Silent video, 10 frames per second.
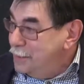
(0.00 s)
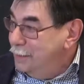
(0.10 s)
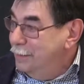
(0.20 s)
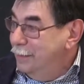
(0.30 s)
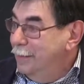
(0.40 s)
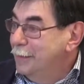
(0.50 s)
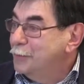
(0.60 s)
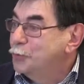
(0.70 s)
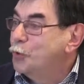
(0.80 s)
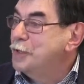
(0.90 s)
But
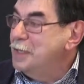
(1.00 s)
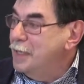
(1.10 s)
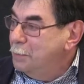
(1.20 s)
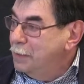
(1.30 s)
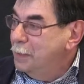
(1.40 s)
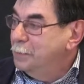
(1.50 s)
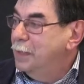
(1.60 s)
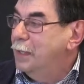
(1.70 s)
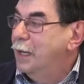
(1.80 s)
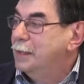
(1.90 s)
surely, if they had done
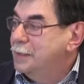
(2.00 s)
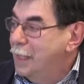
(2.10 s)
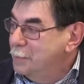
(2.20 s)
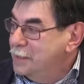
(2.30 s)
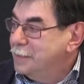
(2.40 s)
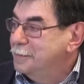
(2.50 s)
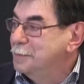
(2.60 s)
it before,